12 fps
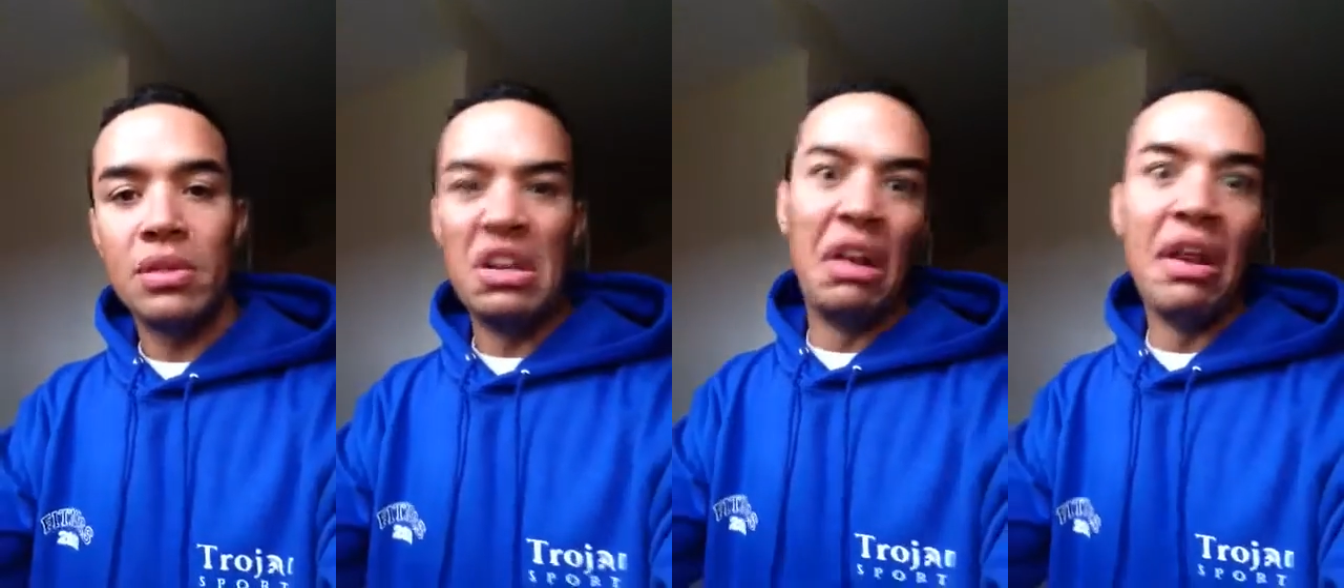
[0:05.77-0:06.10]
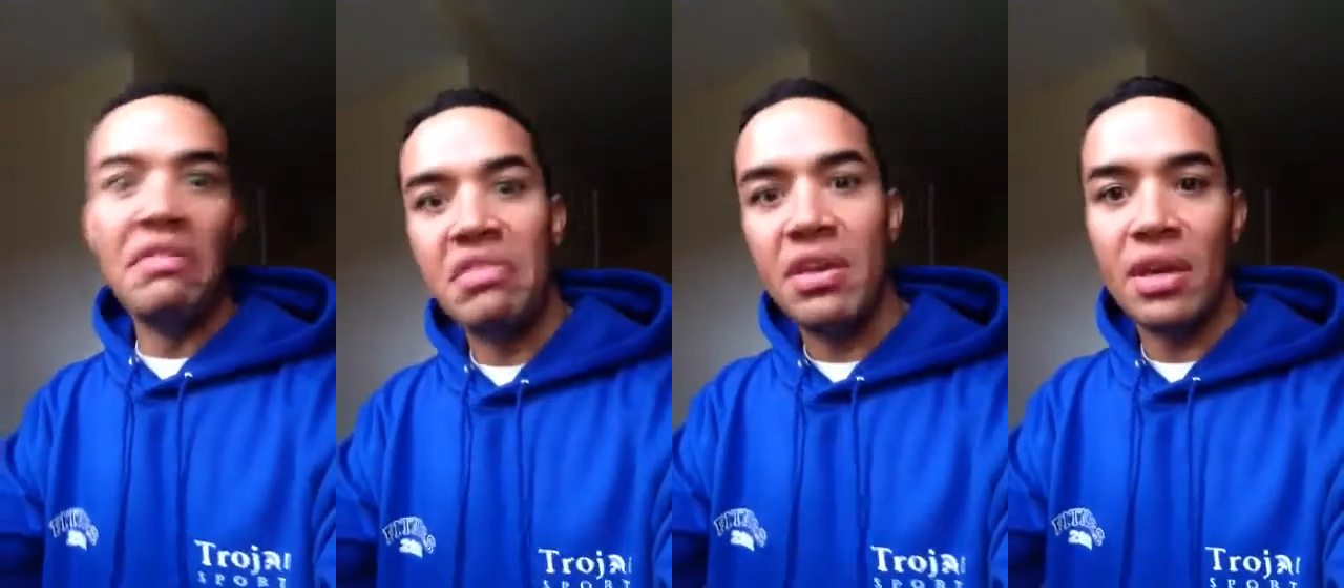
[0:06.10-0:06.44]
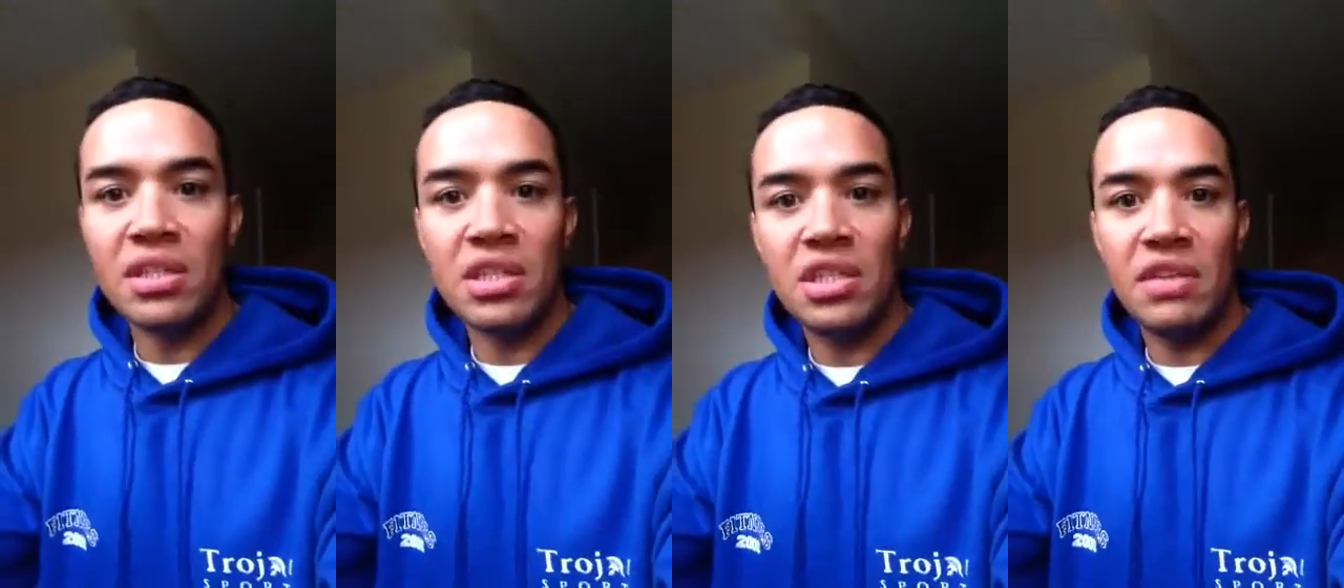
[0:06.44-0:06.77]
not everything
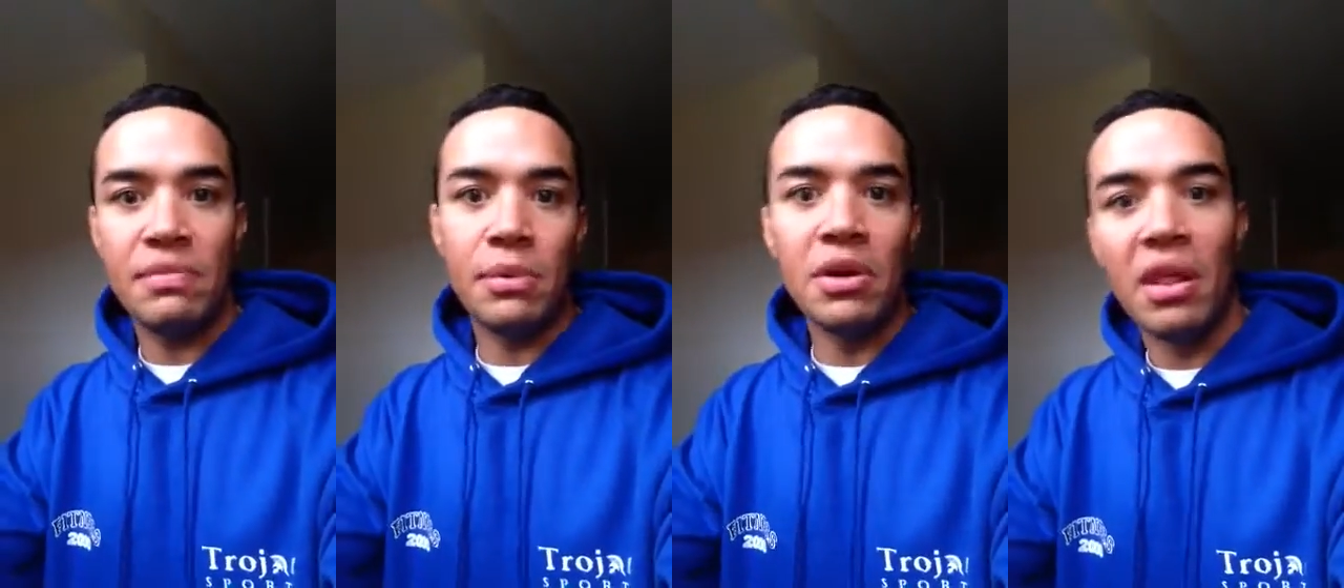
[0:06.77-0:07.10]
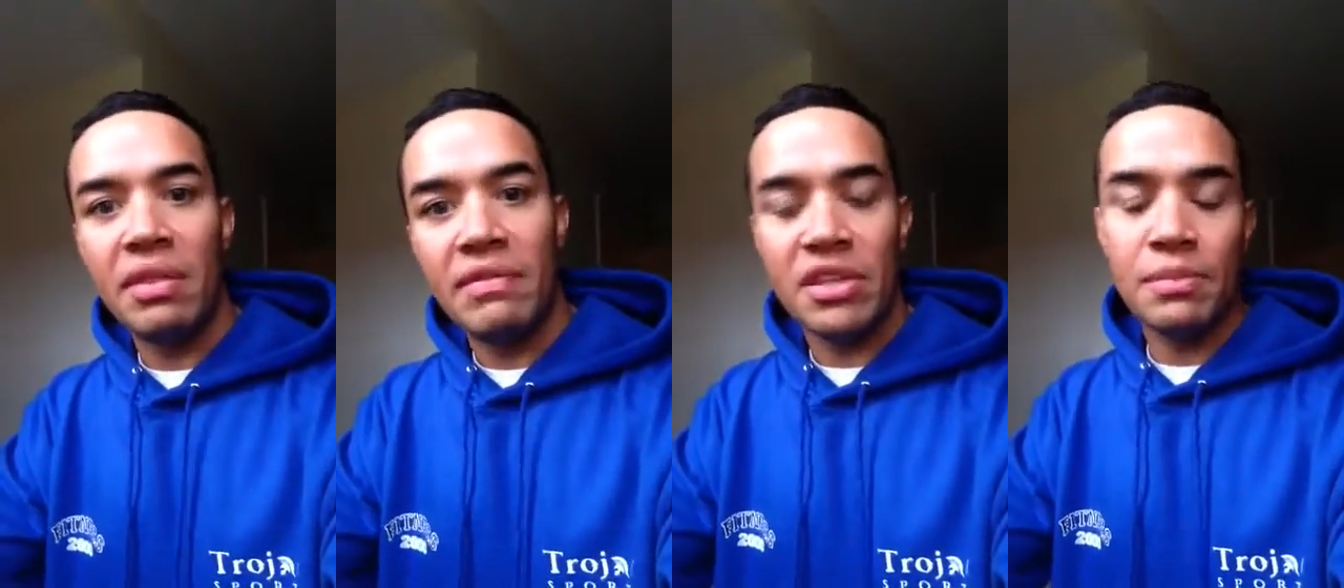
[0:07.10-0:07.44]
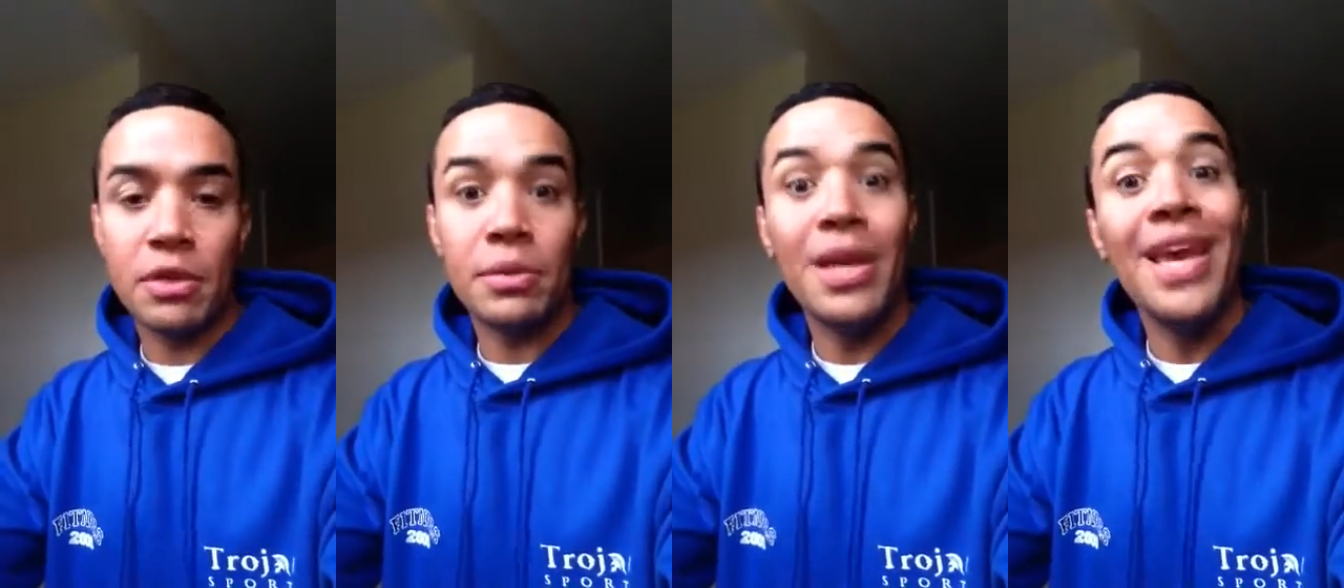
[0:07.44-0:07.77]
is achievable, not everything's
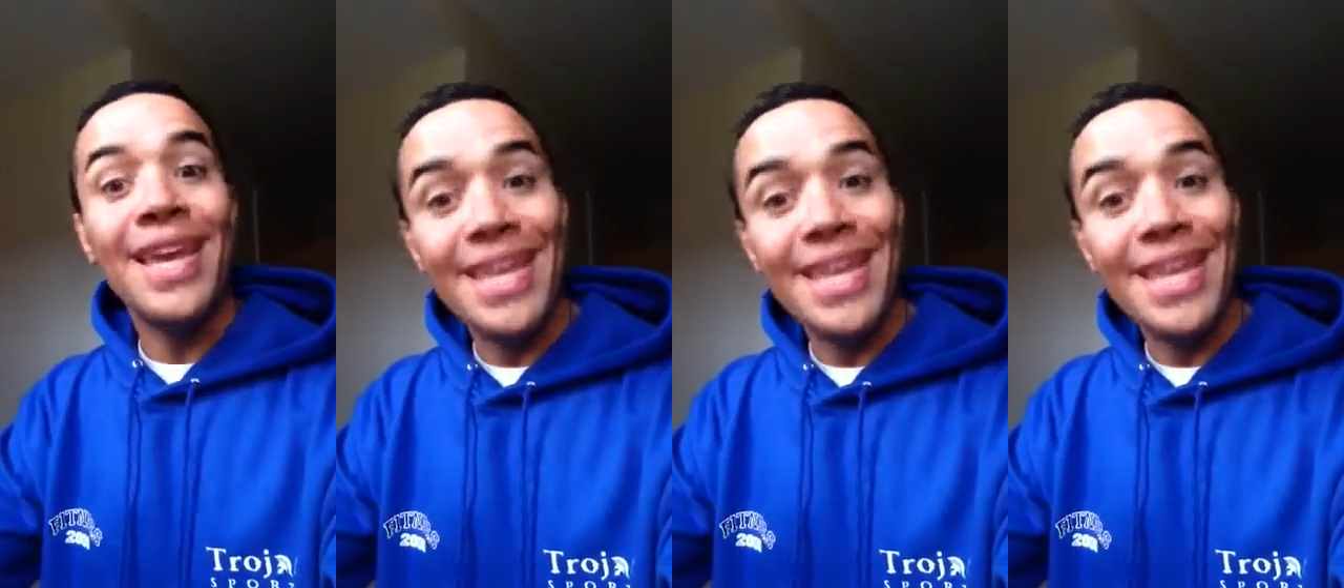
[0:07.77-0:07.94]
possible.